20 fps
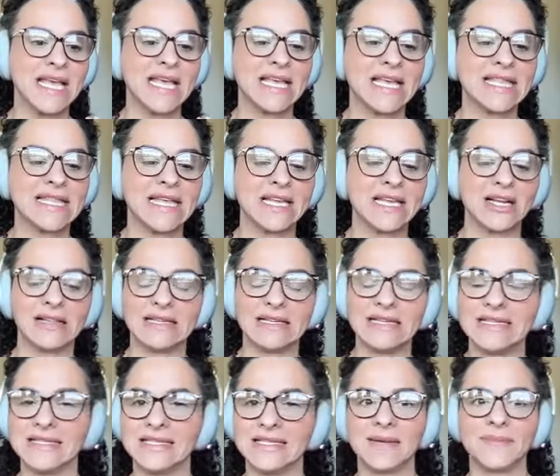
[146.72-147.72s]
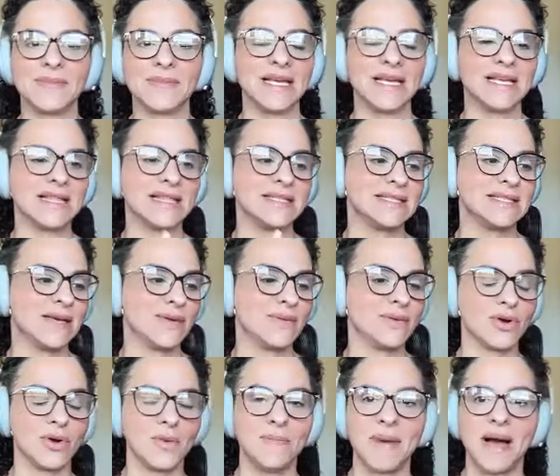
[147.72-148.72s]
And then I'll eat something, the day
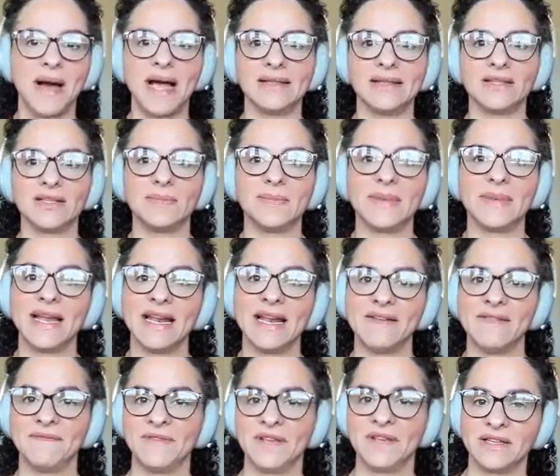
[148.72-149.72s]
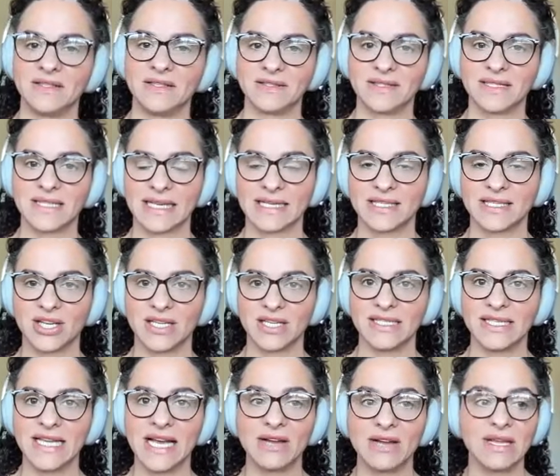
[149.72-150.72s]
will go by a little bit and it feels like it's
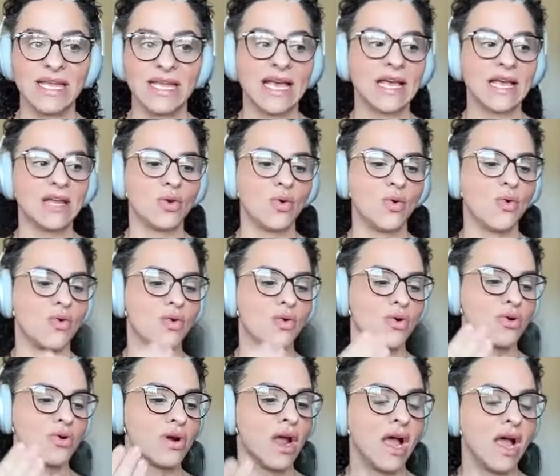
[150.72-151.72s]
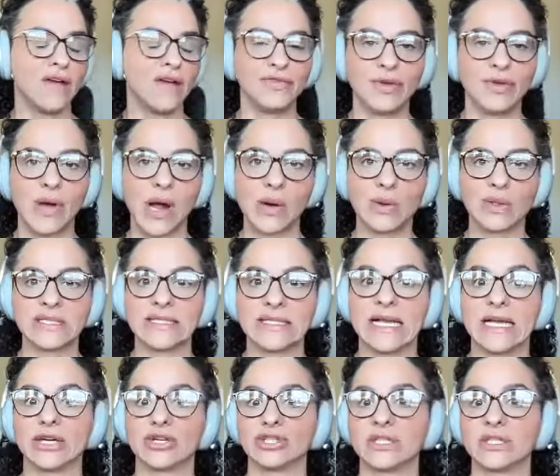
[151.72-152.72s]
gone down again, or a few hours
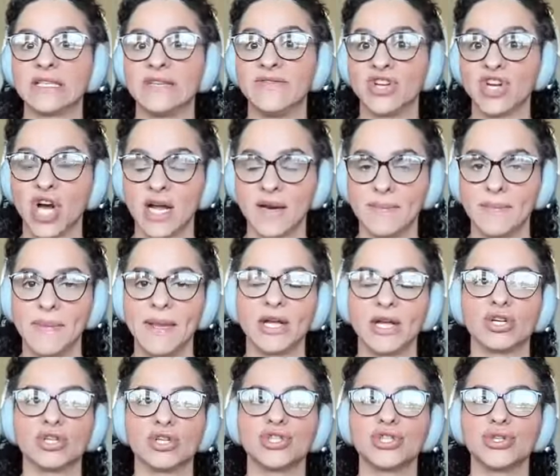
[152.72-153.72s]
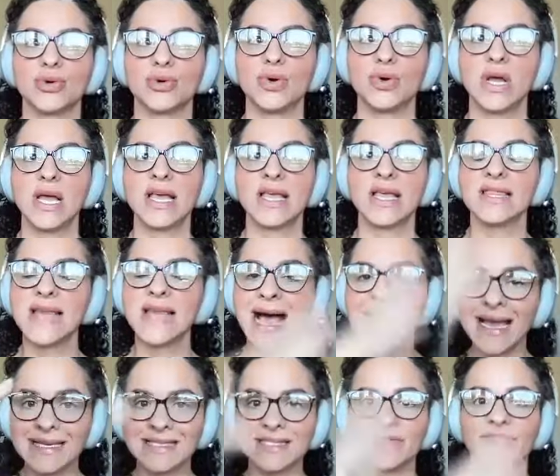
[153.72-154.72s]
later, it's even gotten bigger. So
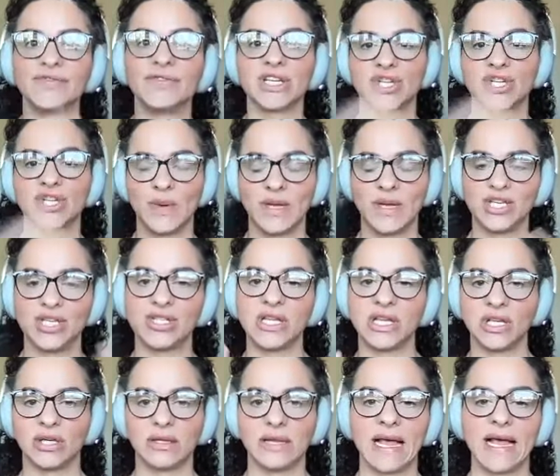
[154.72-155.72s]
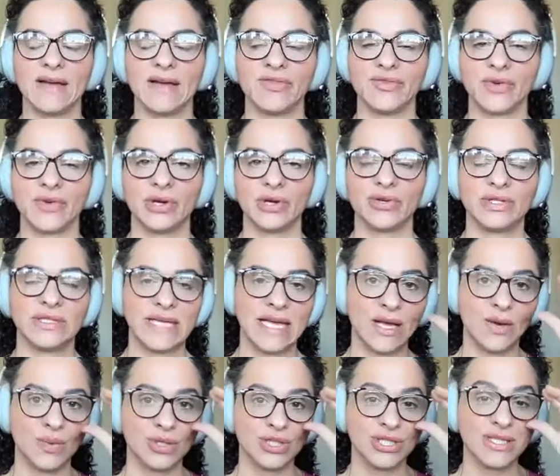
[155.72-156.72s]
that is a fluctuation that you'll have throughout your
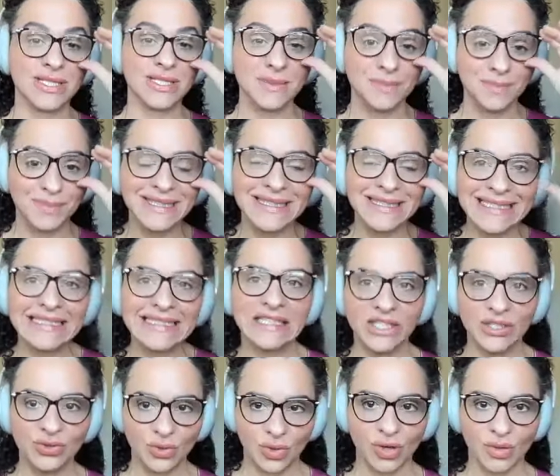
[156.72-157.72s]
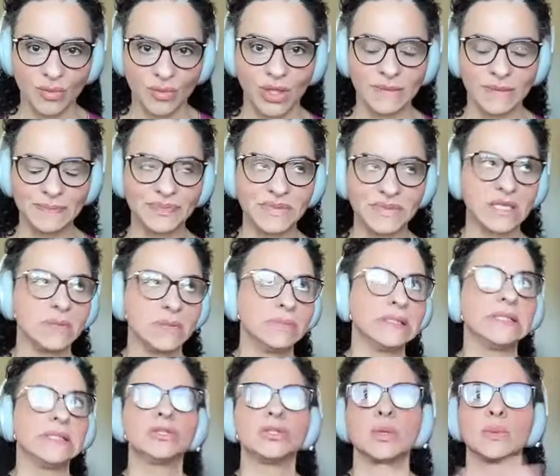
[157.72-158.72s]
day, which is completely normal and
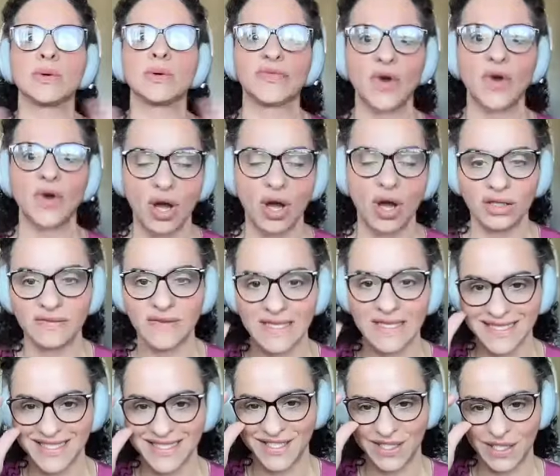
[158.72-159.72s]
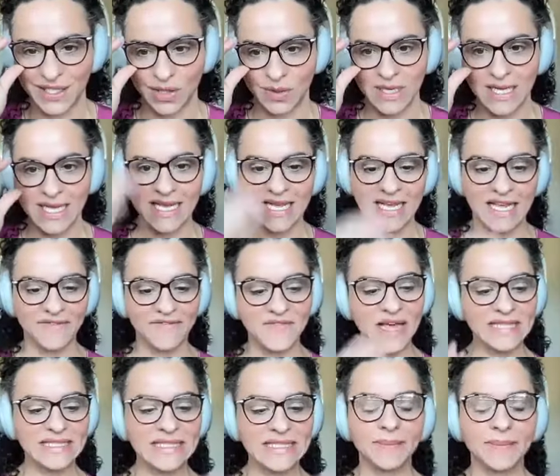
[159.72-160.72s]
completely normal for all of us. So if
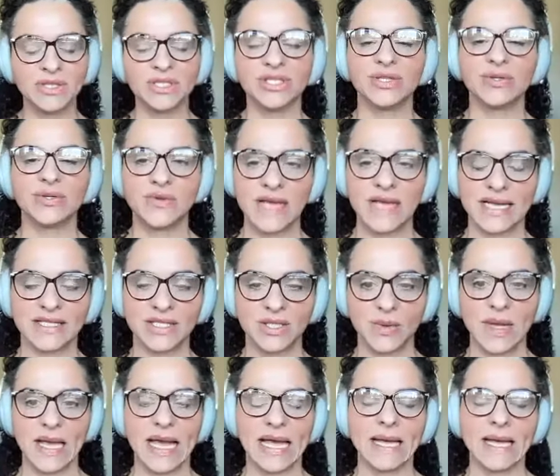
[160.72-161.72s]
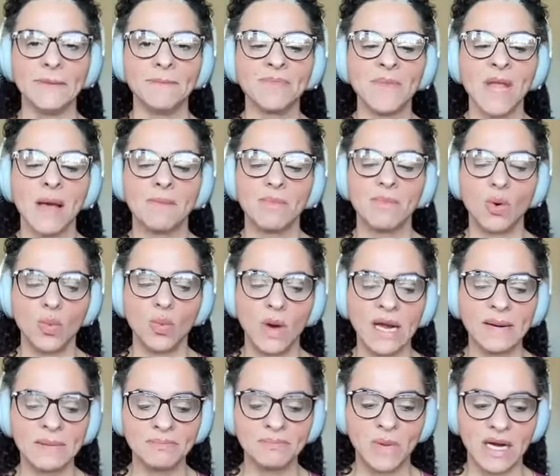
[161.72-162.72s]
that's happening to you, that's okay. But
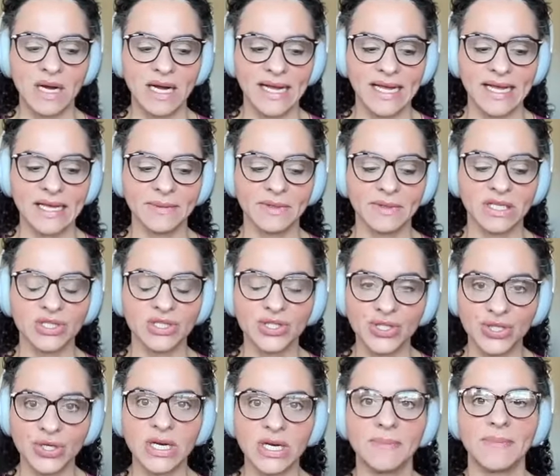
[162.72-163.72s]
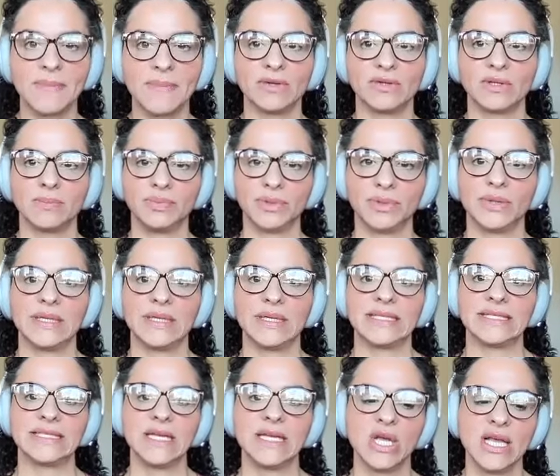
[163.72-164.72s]
what my concern about the bloat
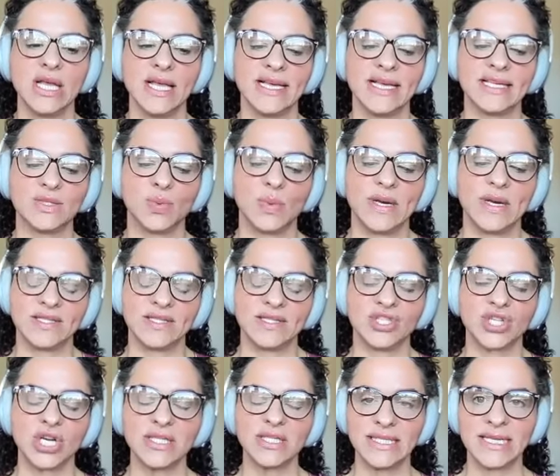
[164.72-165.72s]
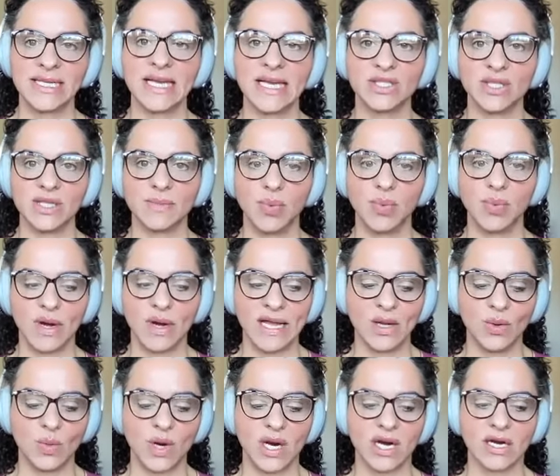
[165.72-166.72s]
is when it starts to get to the
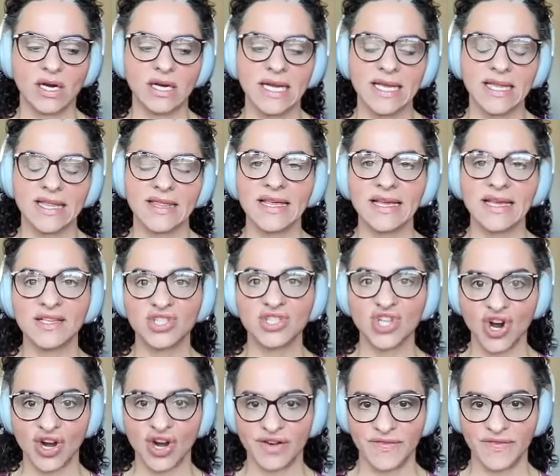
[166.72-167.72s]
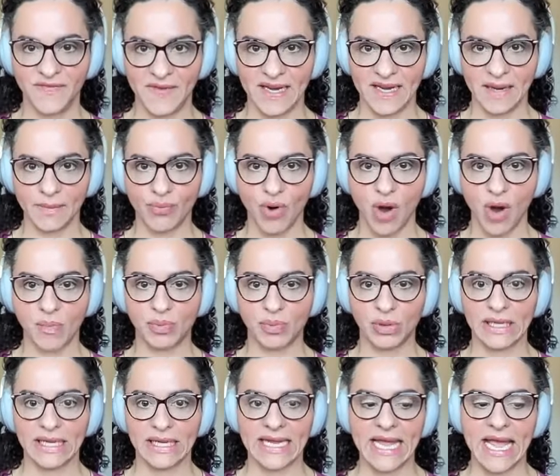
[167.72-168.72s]
point where things aren't fitting
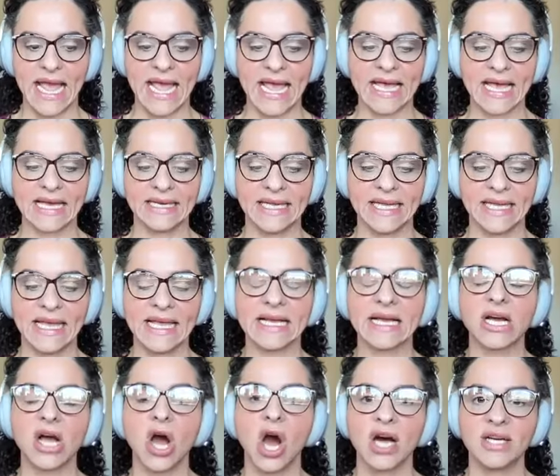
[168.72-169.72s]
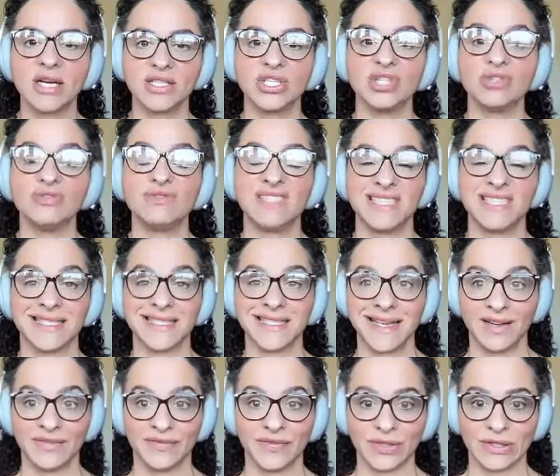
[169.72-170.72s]
properly and it causing you
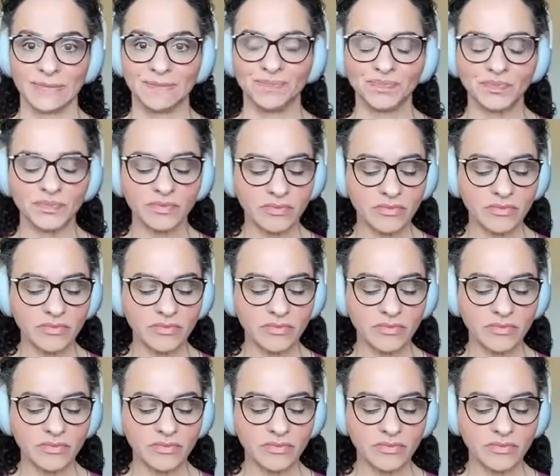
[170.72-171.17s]
discomfort.